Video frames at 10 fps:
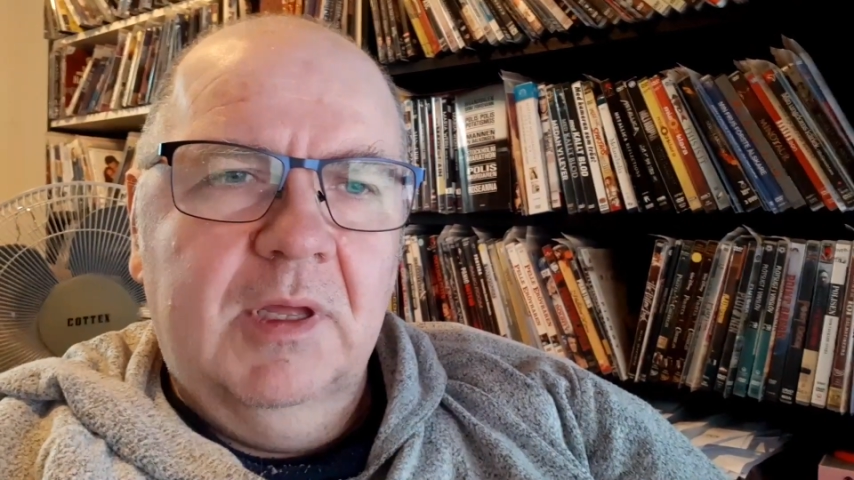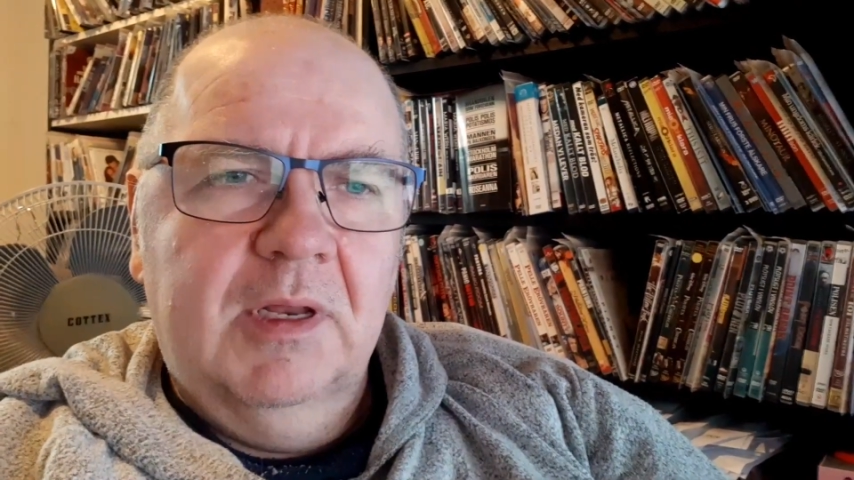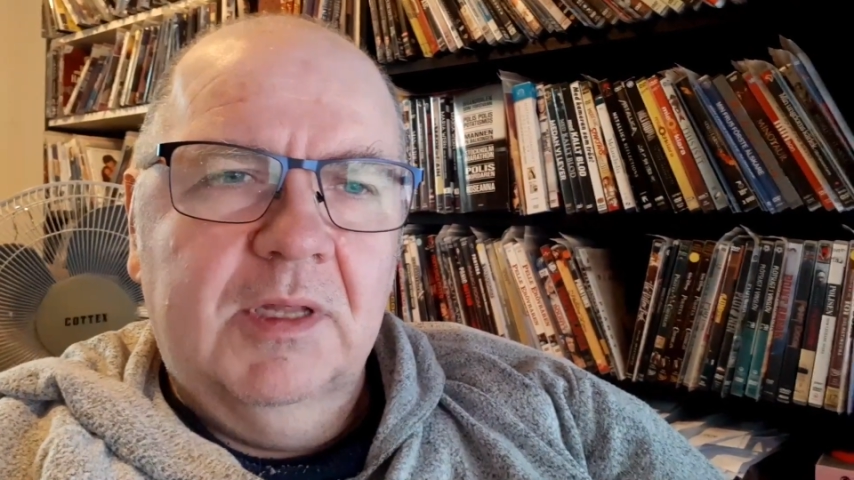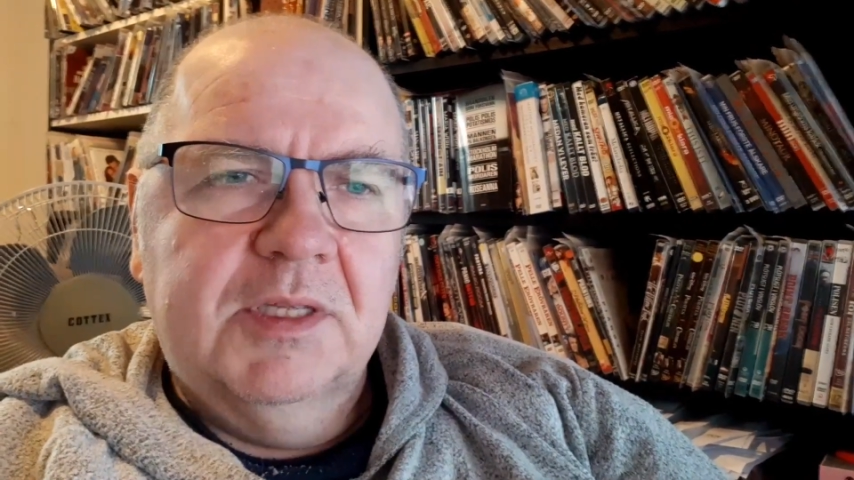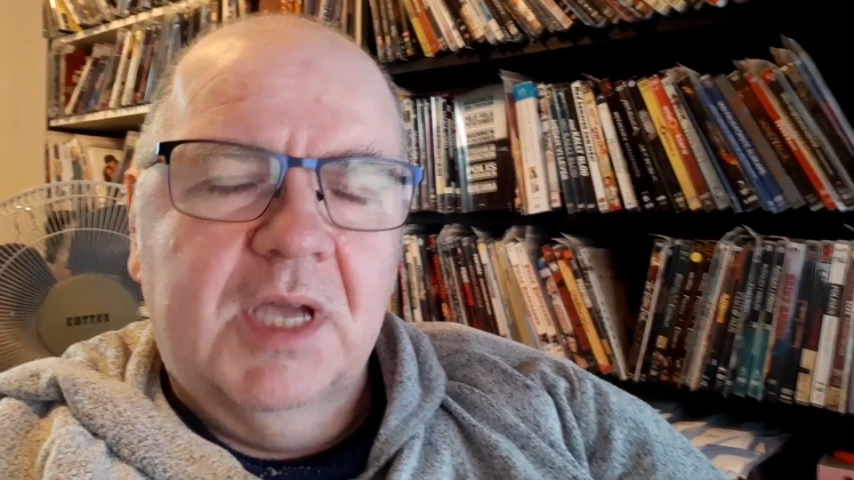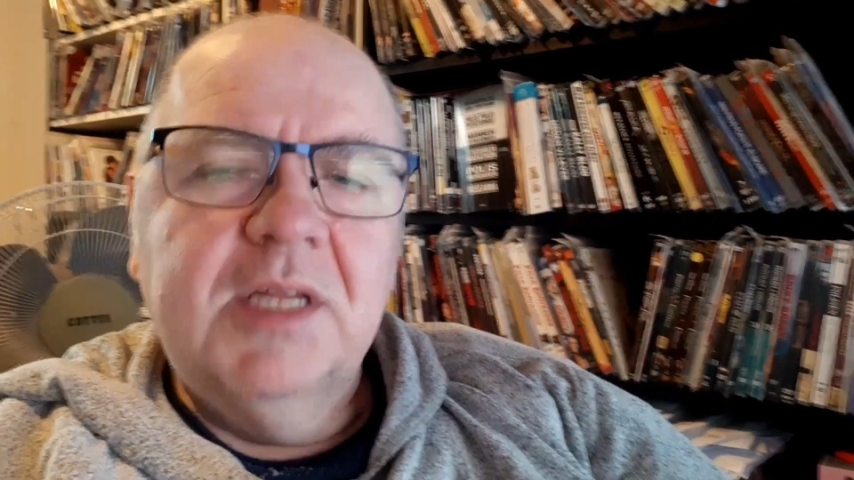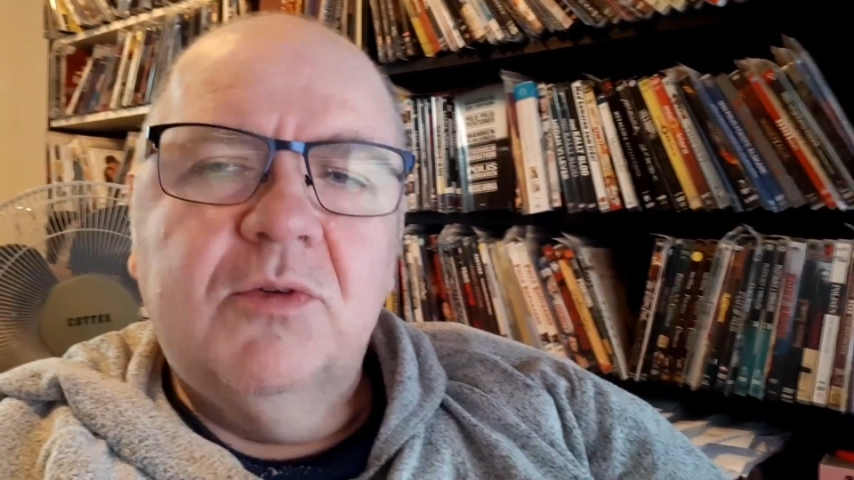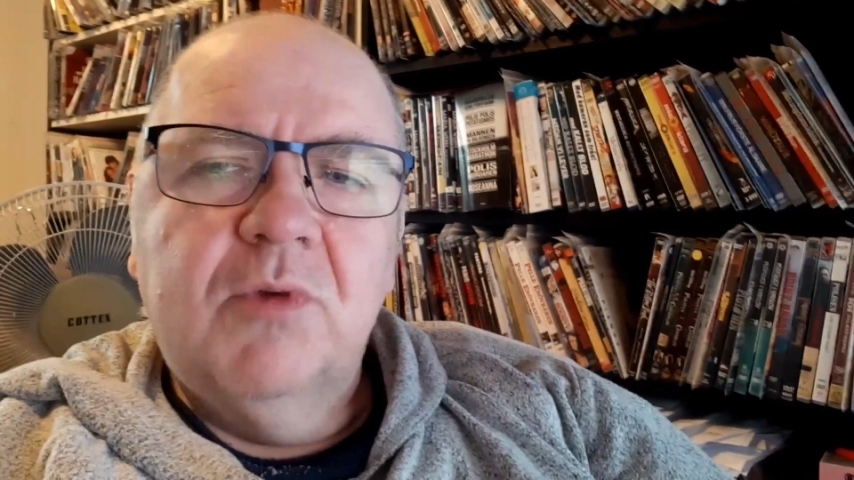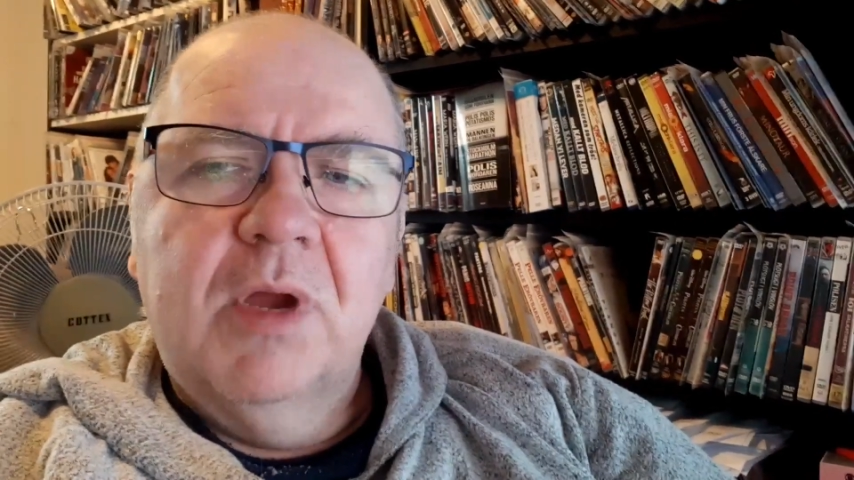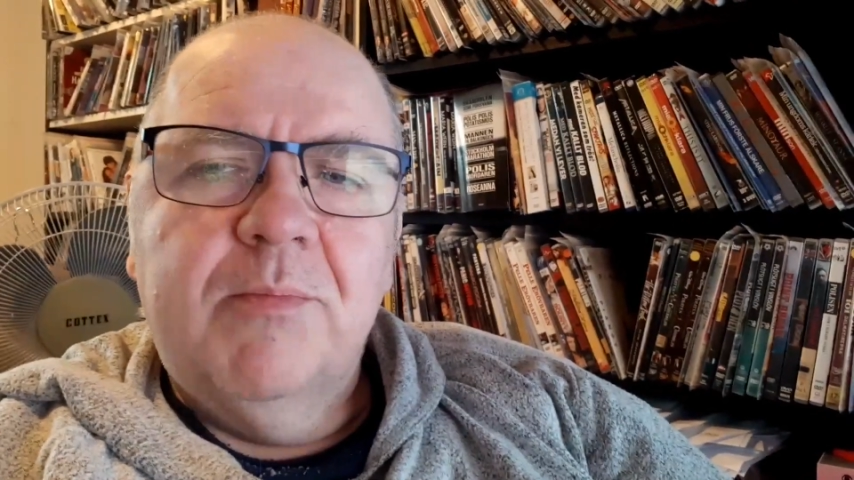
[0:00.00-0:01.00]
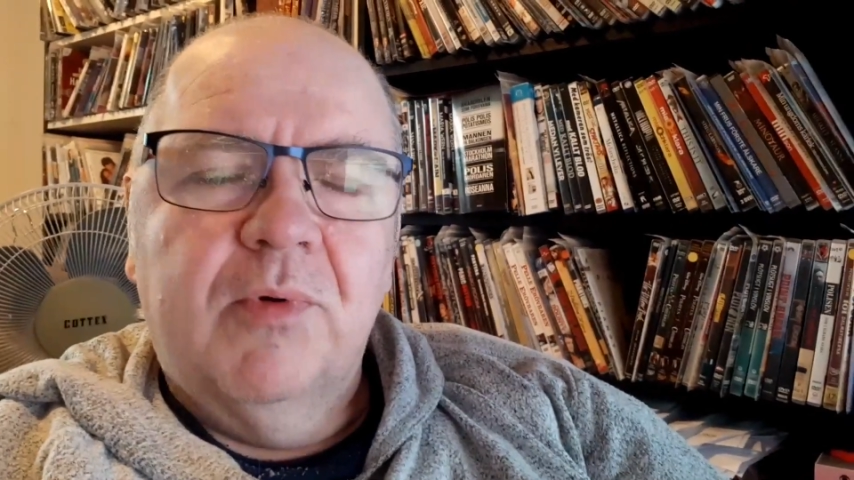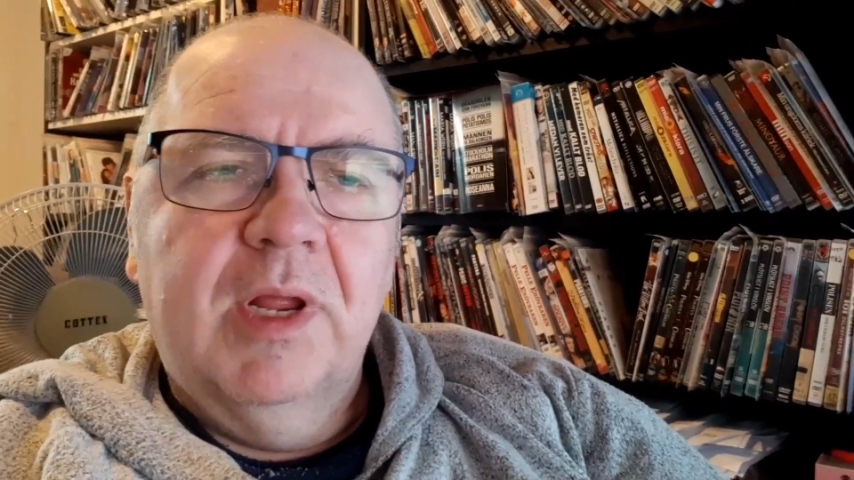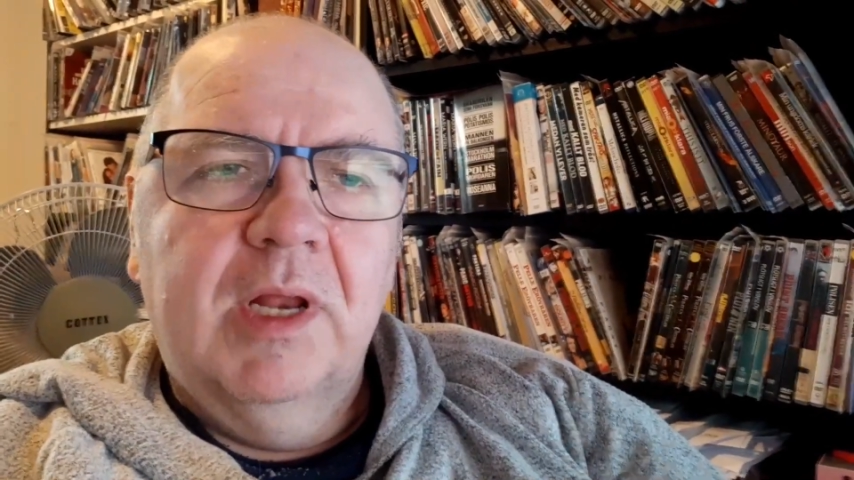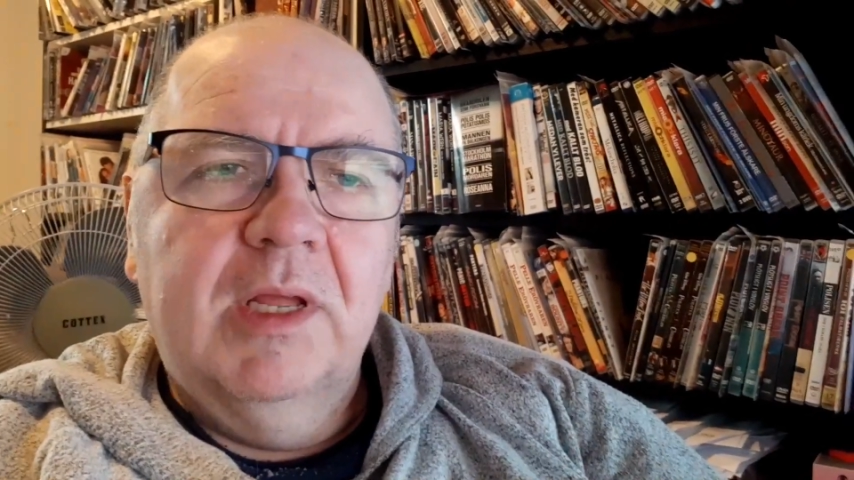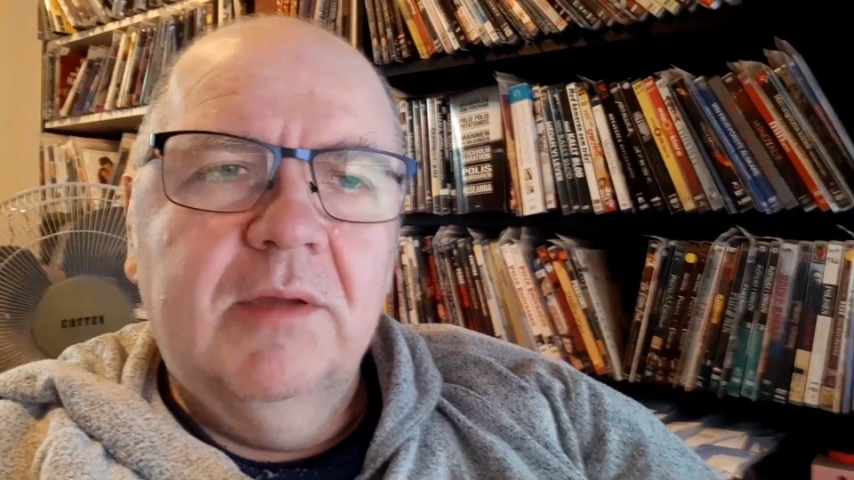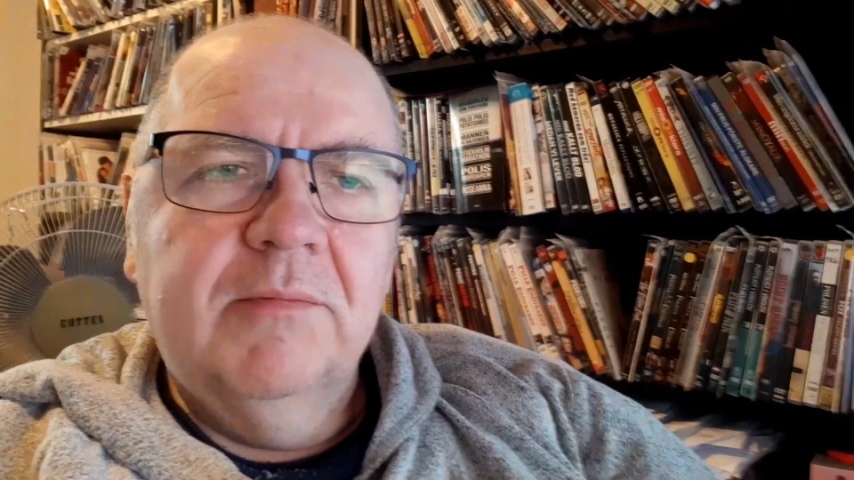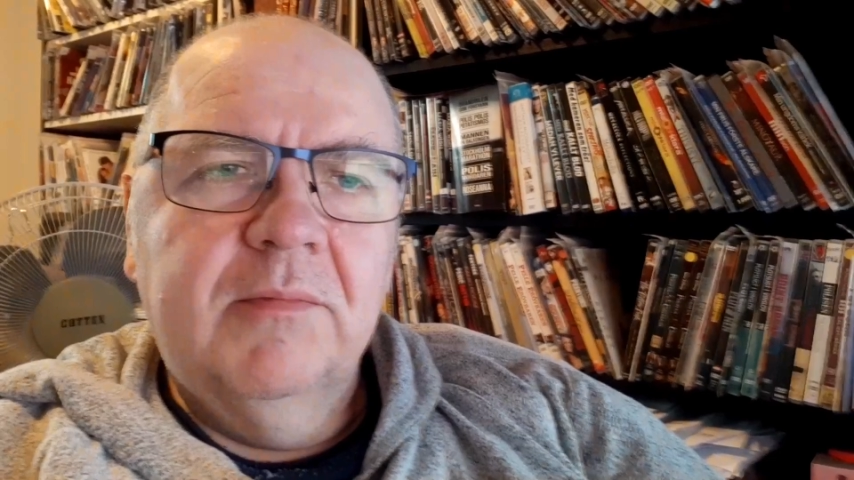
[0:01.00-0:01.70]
in a tight grip, really.